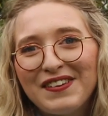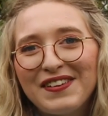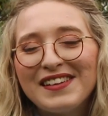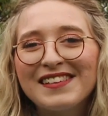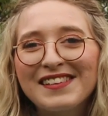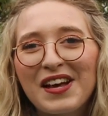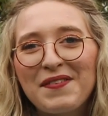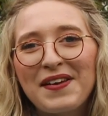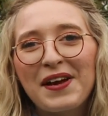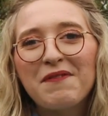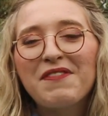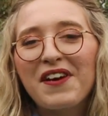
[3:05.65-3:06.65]
which is
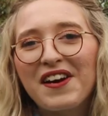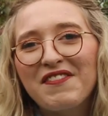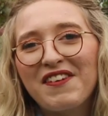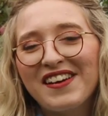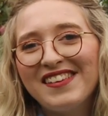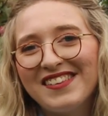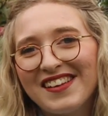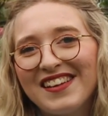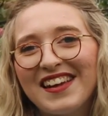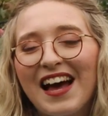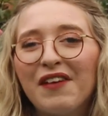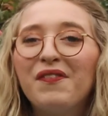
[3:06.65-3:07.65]
coming up very, very
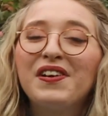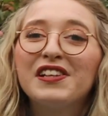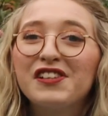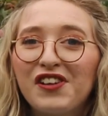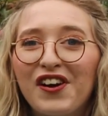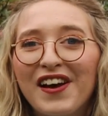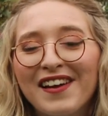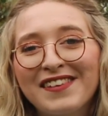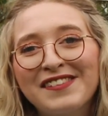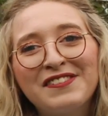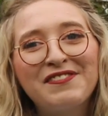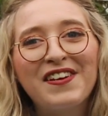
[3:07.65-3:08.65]
soon and will allow us
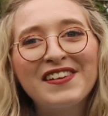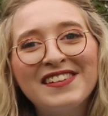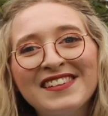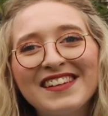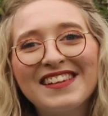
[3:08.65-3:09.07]
to fund